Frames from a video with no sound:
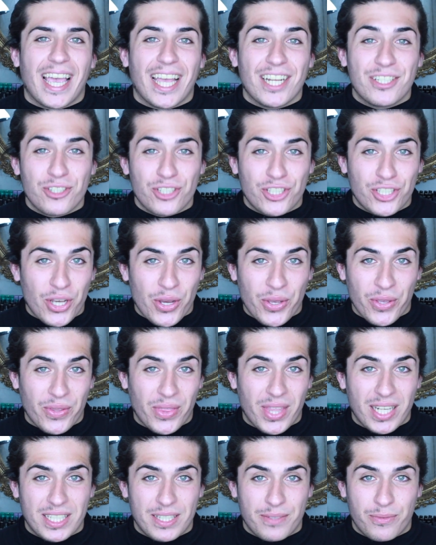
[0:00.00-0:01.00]
And to show you
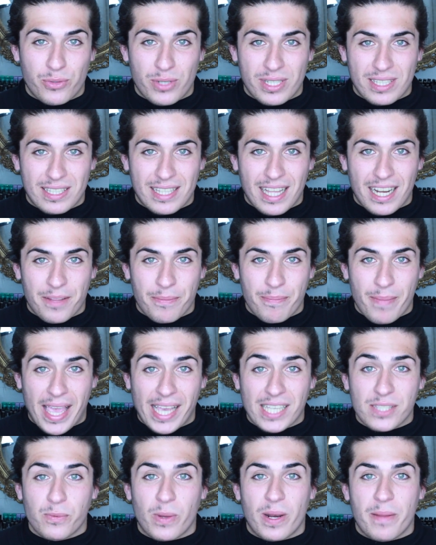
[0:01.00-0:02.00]
the difference that it
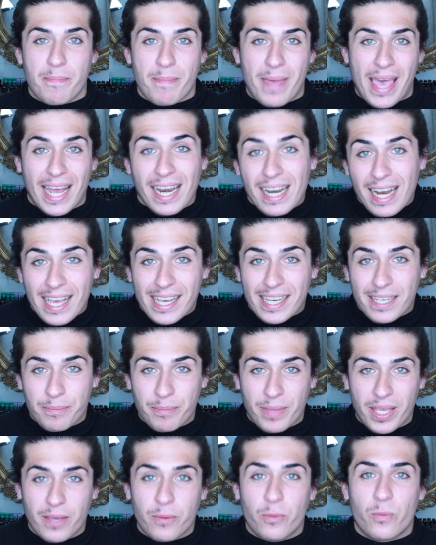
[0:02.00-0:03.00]
makes when a man like
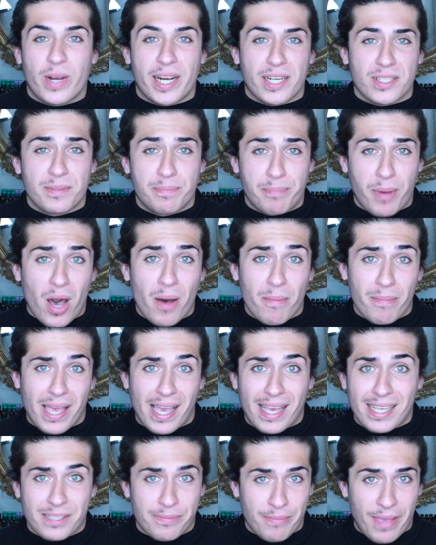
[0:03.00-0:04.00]
me wears
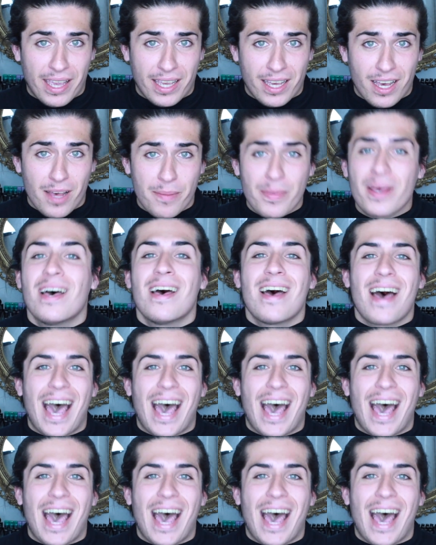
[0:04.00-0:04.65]
bomb-ass makeup,